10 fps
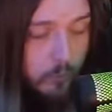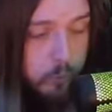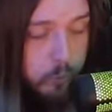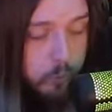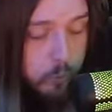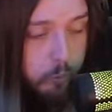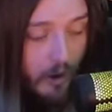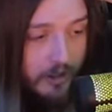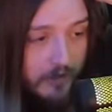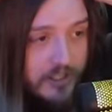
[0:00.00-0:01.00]

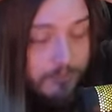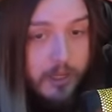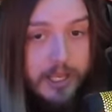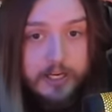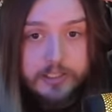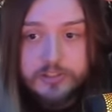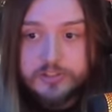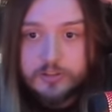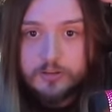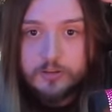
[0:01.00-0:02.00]
What are these
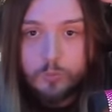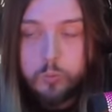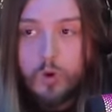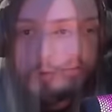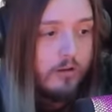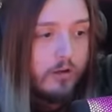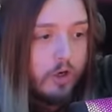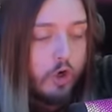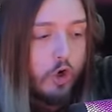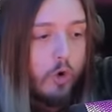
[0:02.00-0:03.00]
players? What?
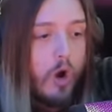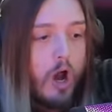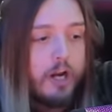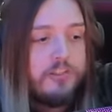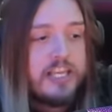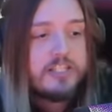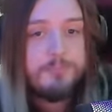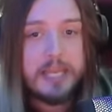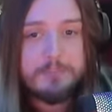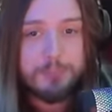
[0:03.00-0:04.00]
Who are these
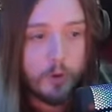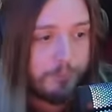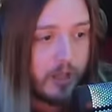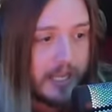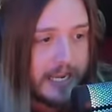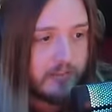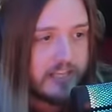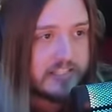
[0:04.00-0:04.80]
people playing these